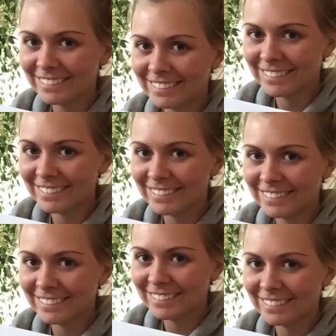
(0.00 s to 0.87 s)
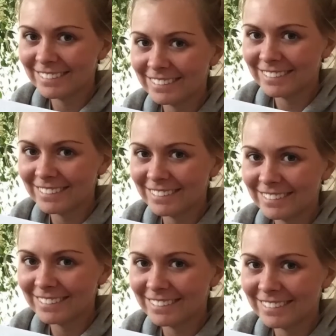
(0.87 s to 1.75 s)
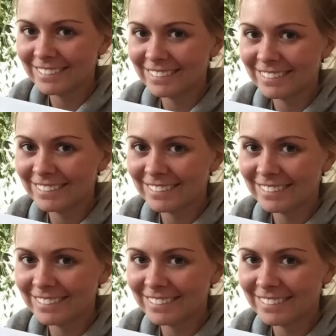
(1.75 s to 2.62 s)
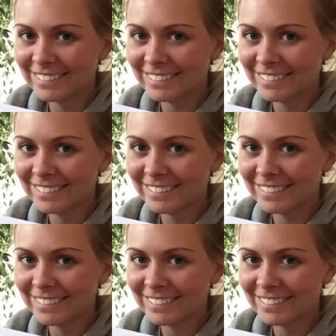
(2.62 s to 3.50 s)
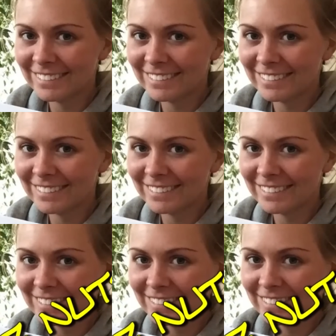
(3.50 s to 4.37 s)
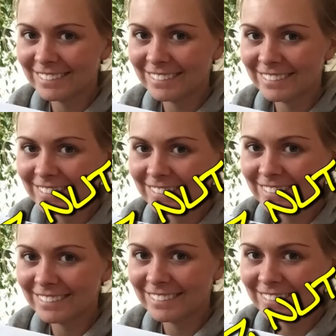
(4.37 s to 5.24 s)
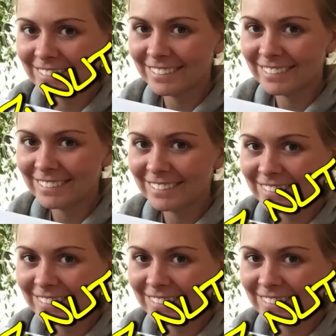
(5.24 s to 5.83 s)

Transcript: (silent)